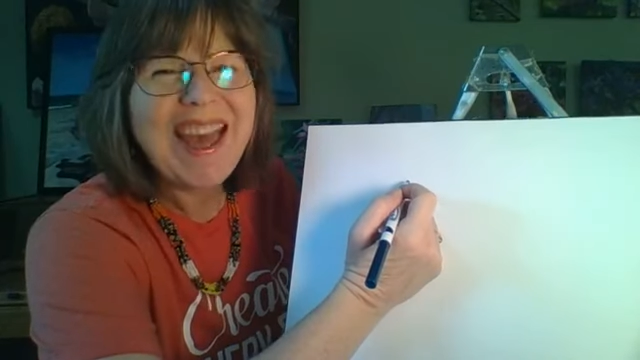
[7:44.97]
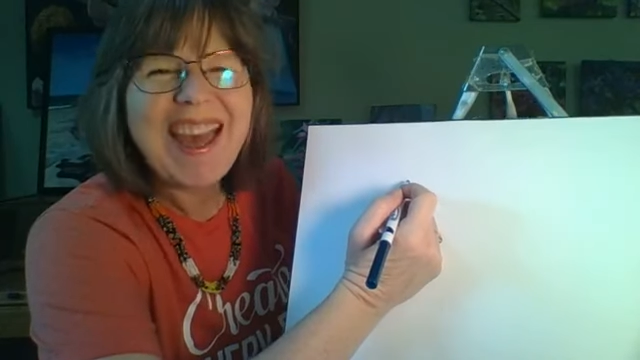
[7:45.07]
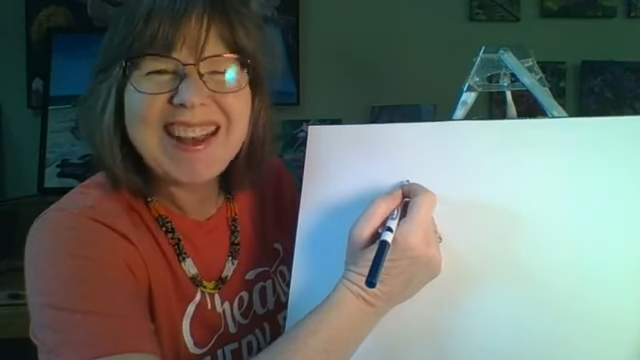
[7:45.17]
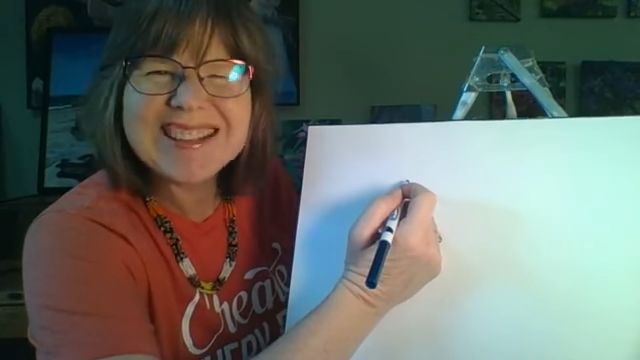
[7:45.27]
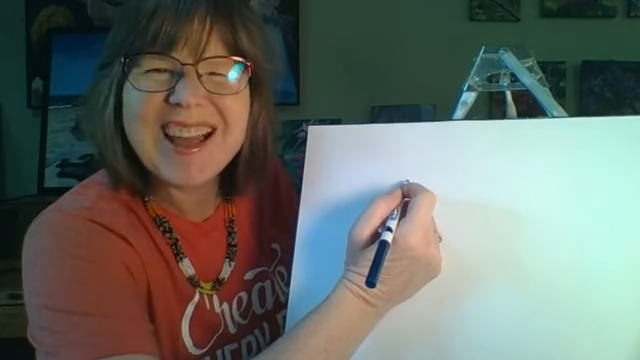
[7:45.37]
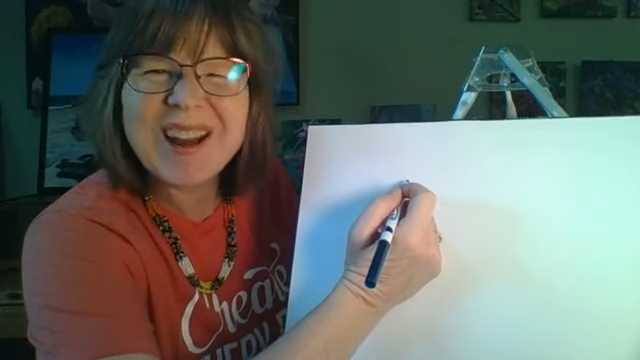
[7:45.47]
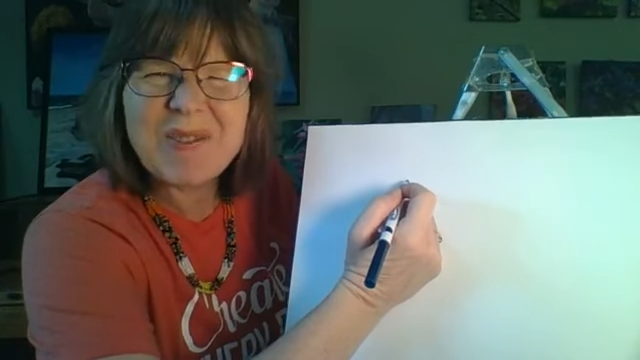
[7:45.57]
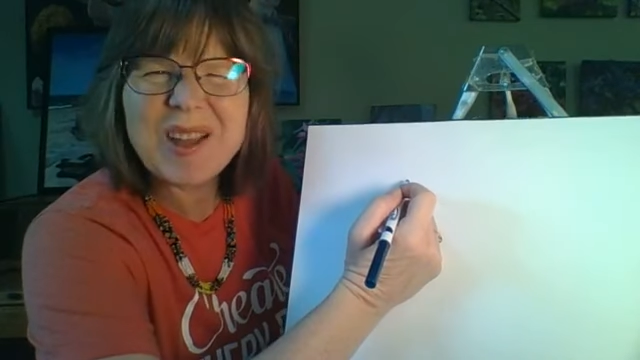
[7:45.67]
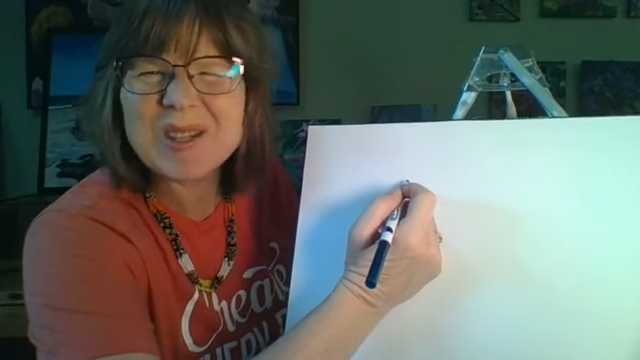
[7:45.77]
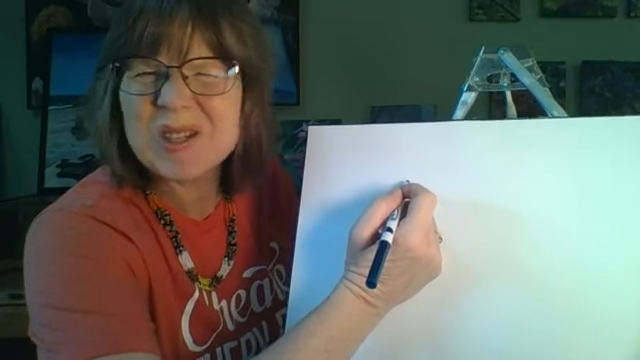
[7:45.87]
And it's kind of
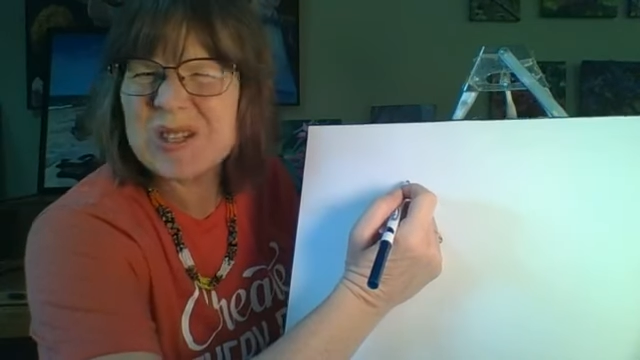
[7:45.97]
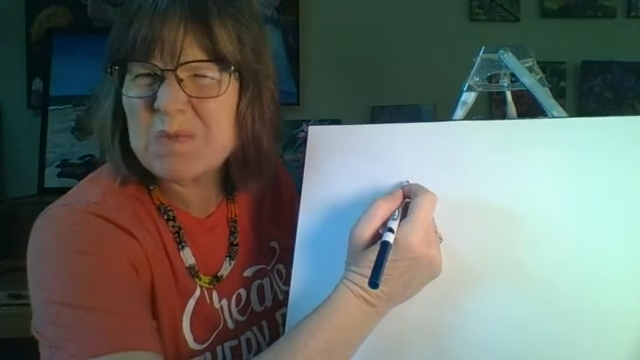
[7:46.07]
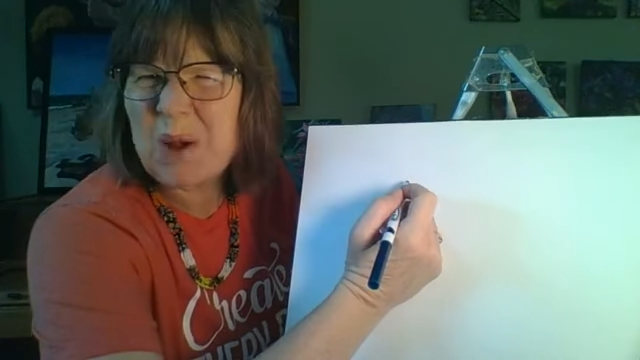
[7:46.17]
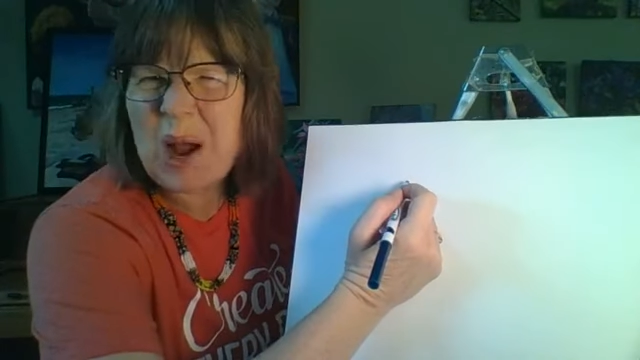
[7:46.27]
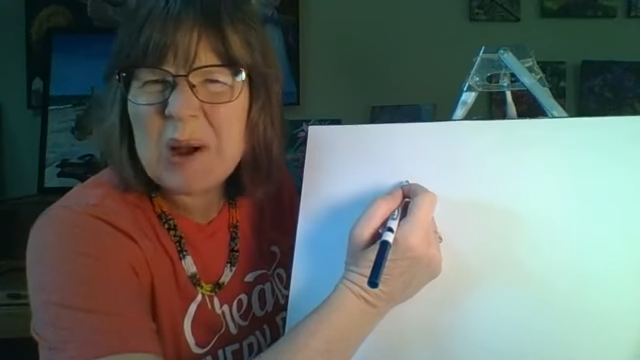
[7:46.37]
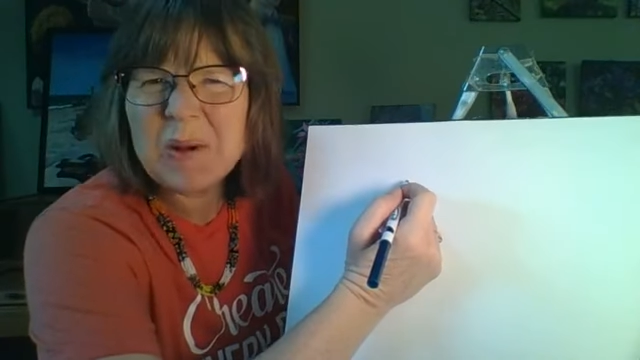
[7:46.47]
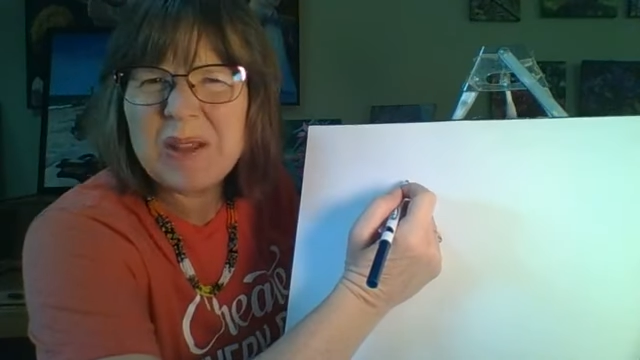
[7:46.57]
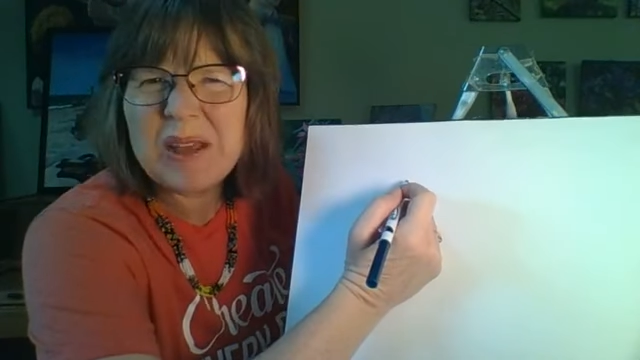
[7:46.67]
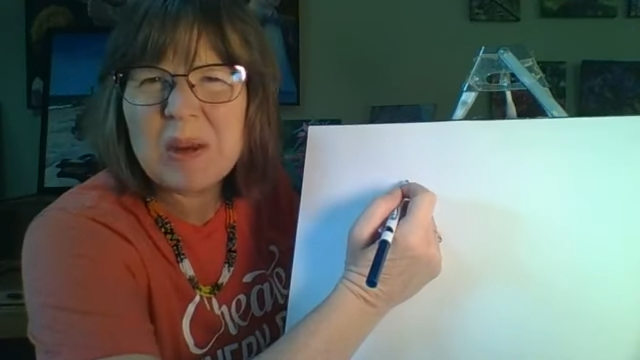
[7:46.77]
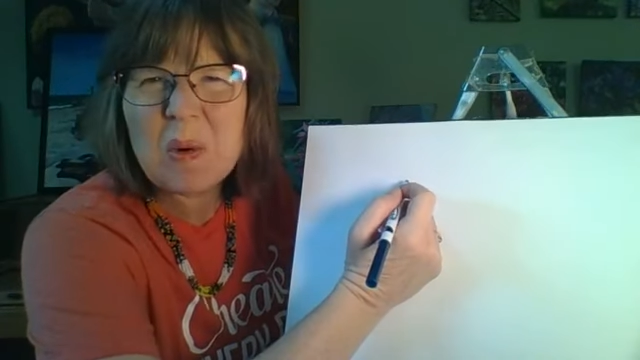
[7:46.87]
like a
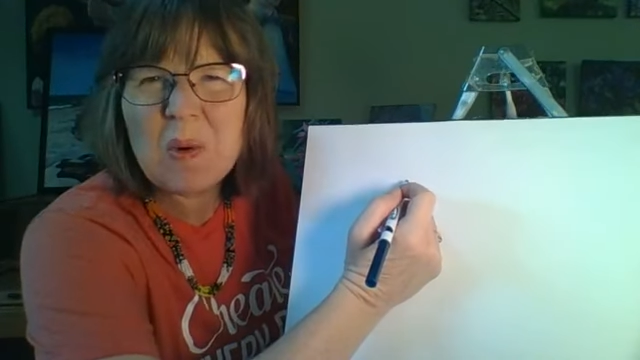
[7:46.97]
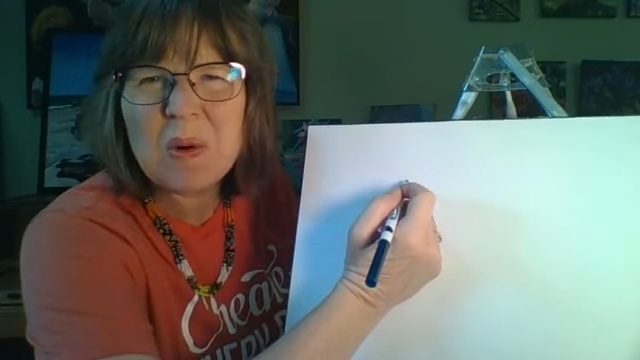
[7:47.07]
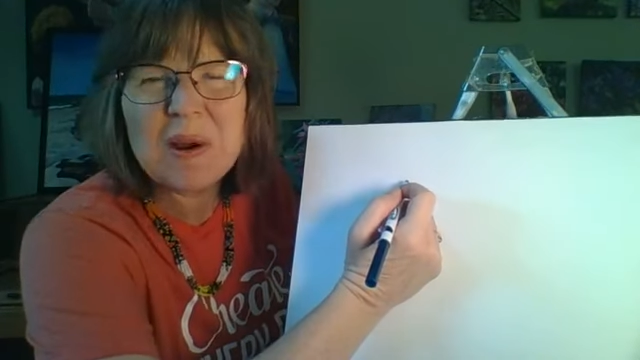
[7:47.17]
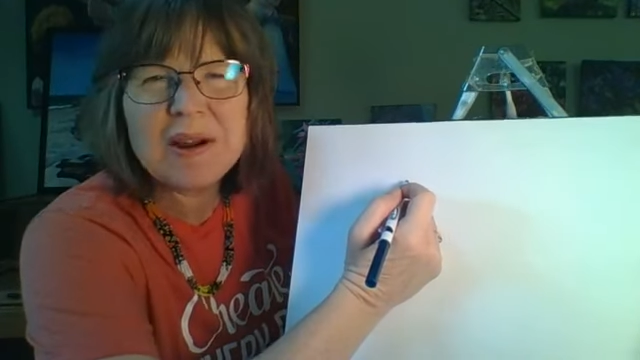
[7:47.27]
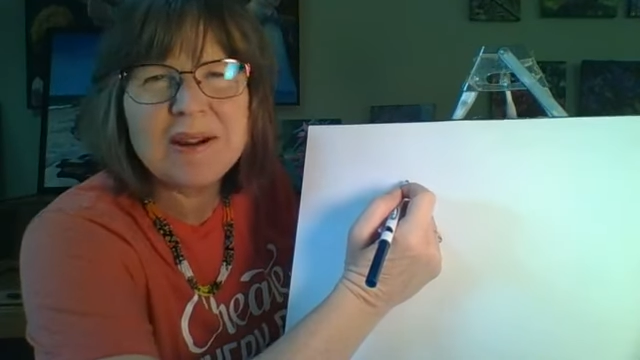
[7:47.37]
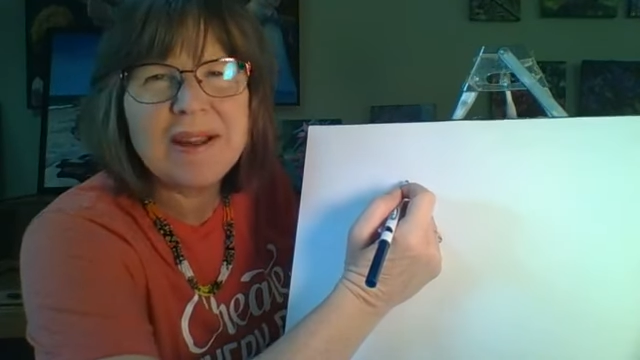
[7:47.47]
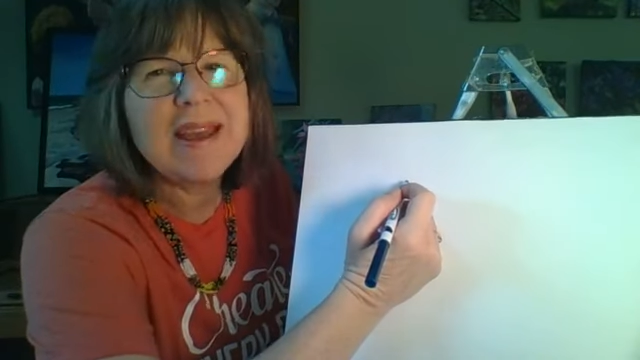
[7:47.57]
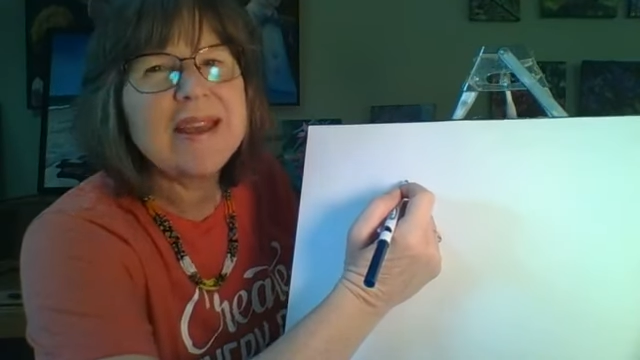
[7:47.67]
spirally horn.